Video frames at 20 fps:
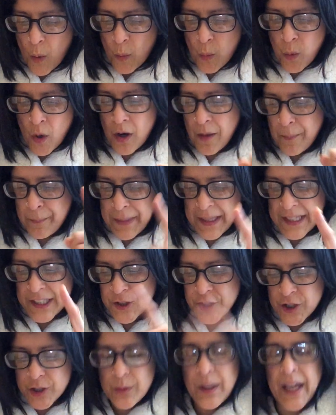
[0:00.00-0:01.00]
What
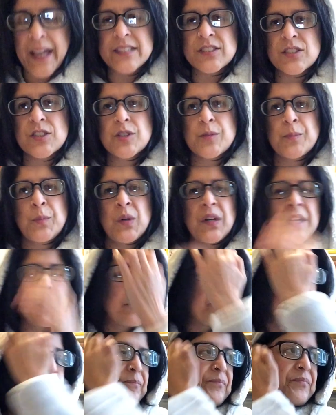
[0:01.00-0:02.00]
made you get into
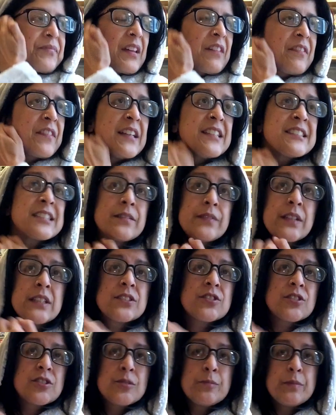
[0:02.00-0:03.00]
Supreme? This I've
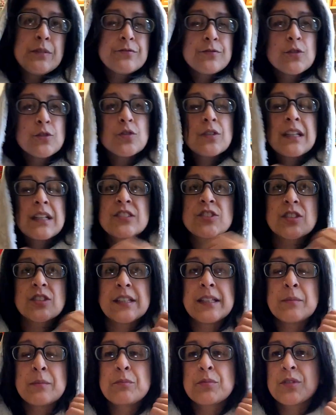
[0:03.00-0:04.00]
answered before
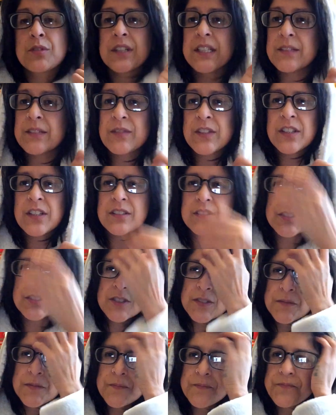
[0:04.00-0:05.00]
actually in
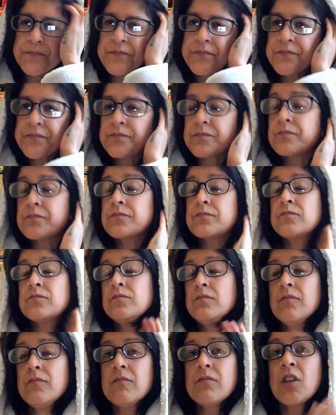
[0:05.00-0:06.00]
previous
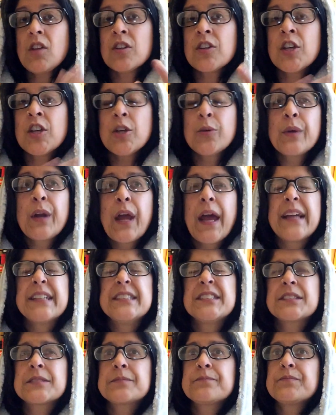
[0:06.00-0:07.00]

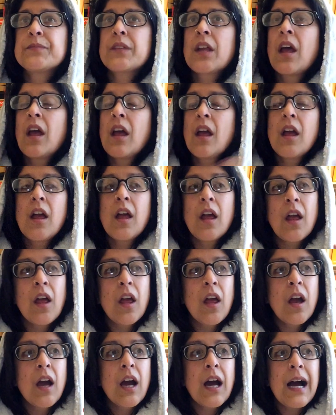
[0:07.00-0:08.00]
Q&As.
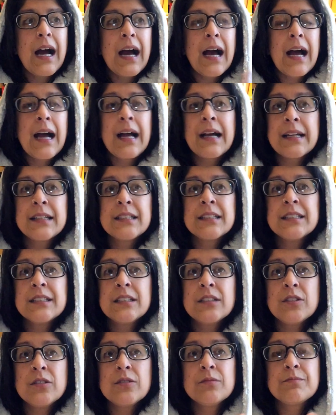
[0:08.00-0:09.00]

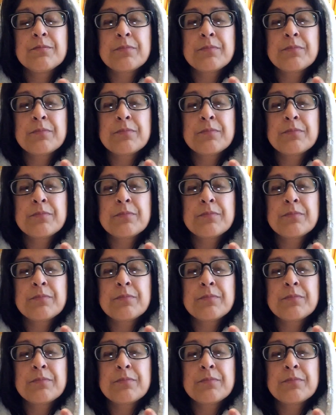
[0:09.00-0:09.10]
I